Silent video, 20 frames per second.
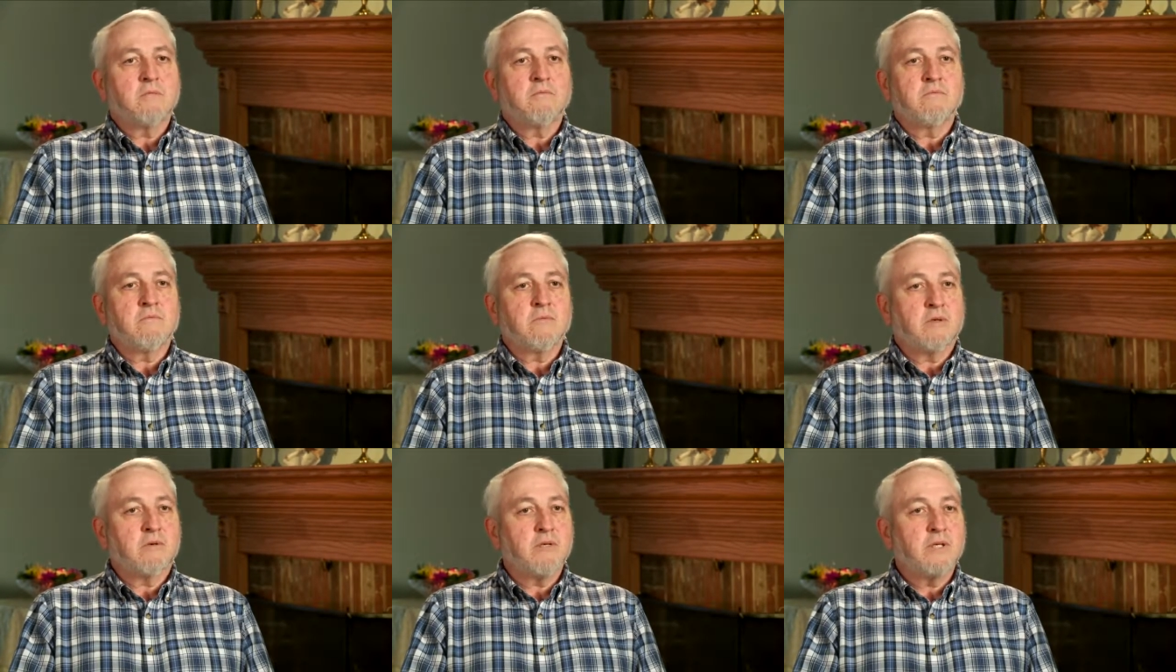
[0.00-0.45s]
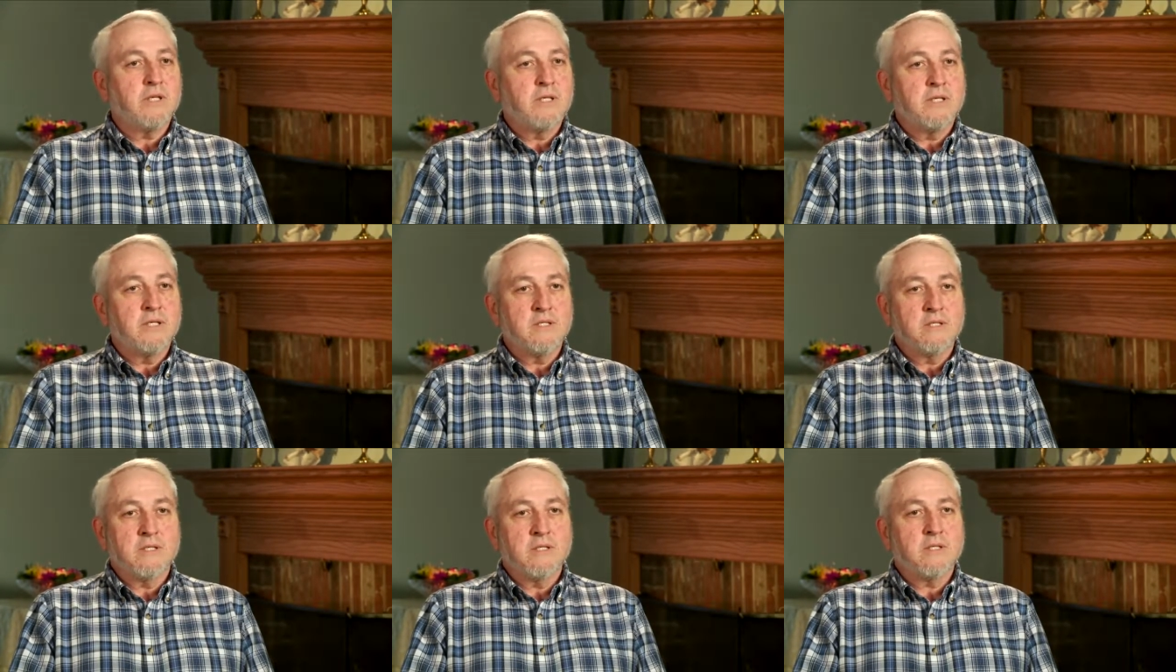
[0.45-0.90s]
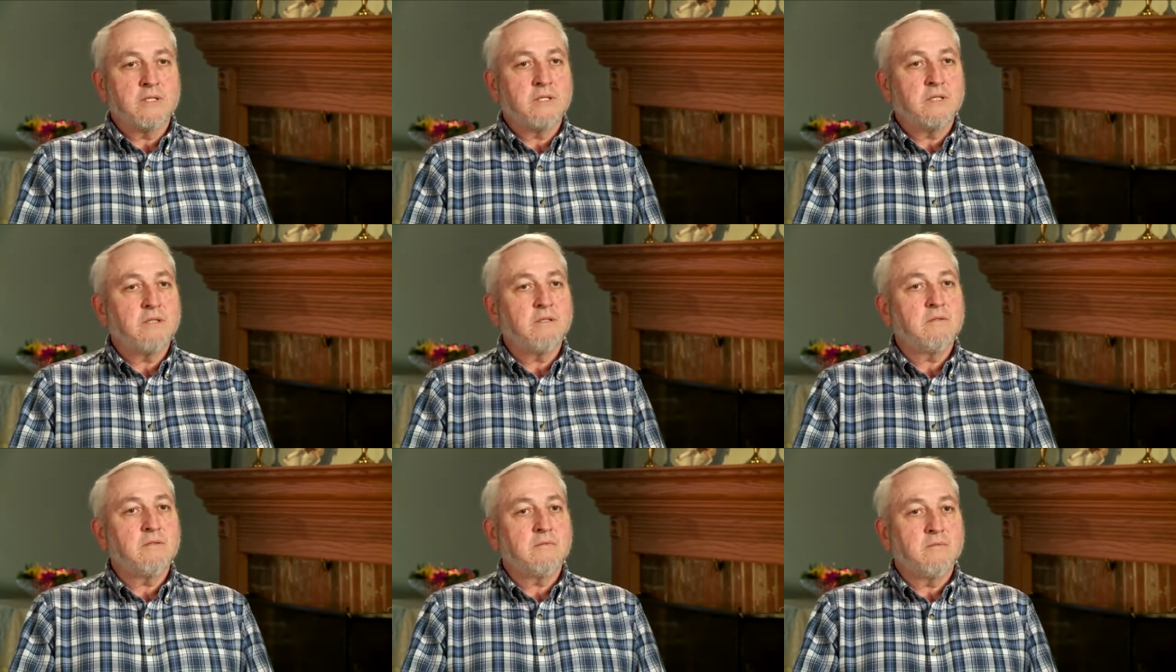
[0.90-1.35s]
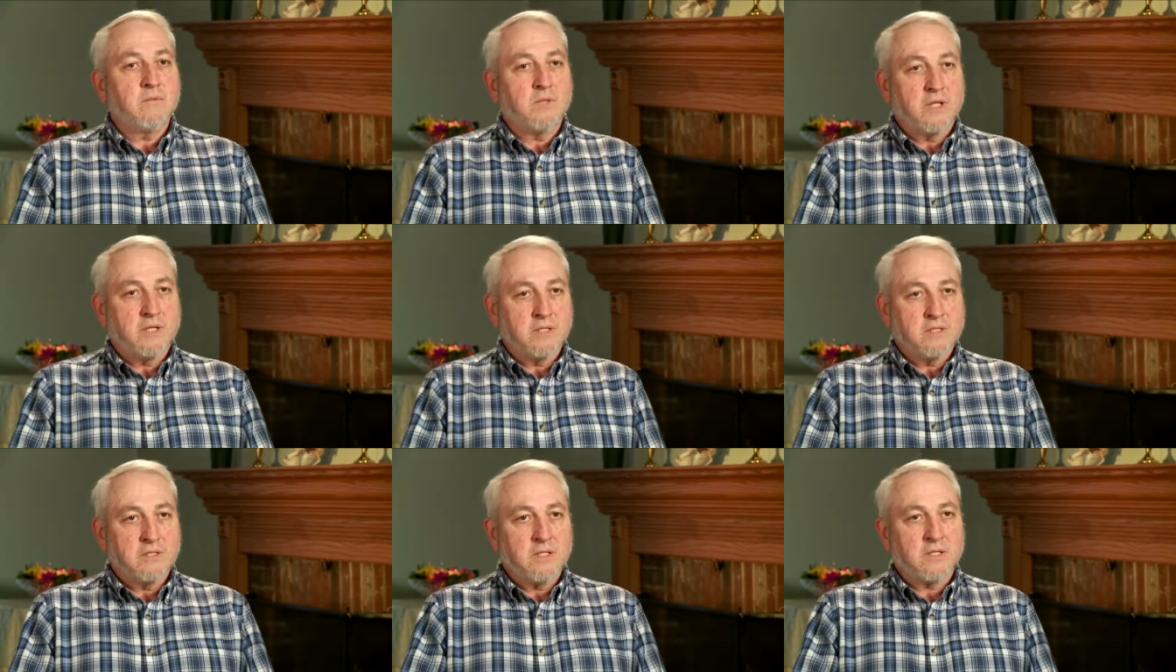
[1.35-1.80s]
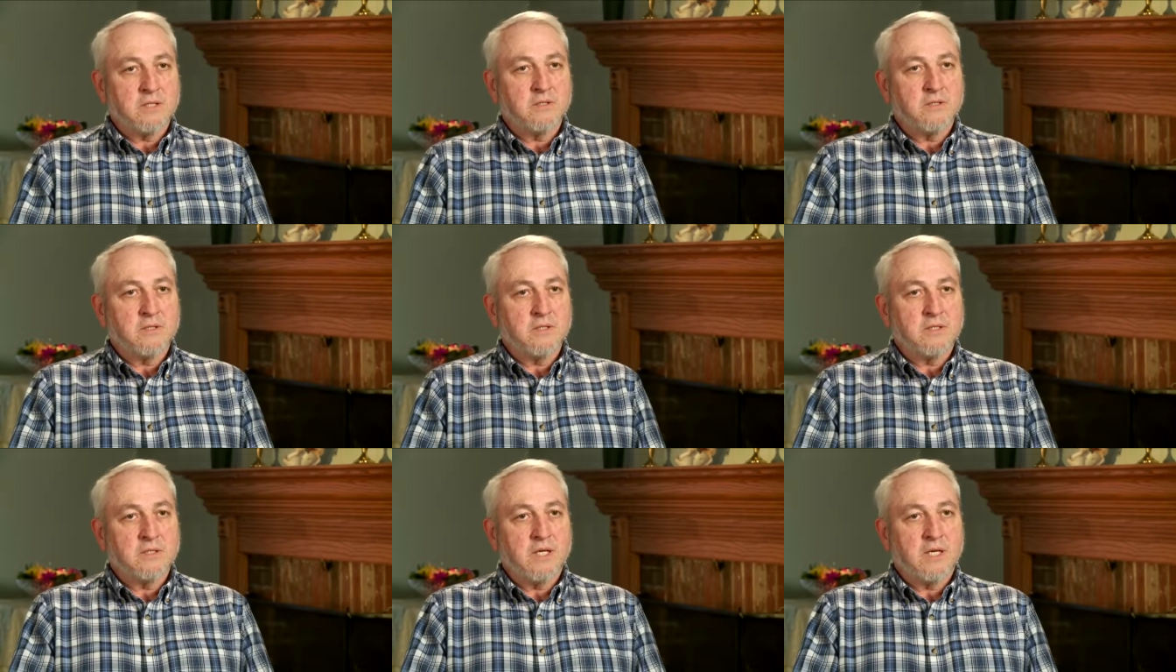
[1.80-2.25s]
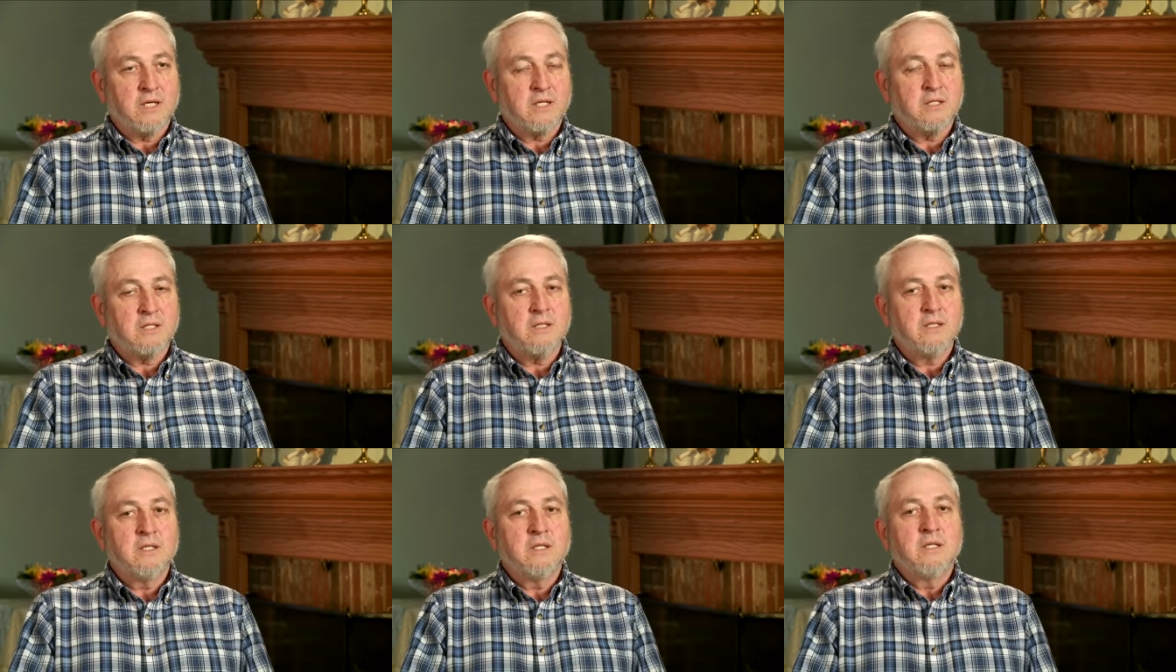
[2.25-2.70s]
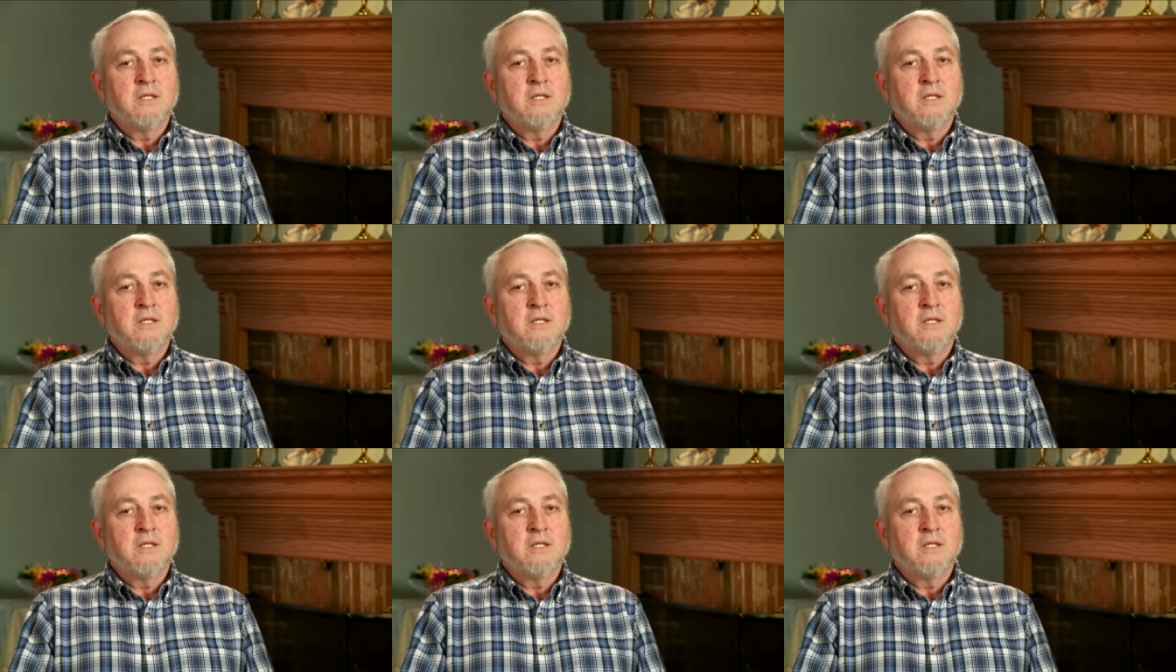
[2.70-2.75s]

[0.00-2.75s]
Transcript: very easily when I stuck to the diet,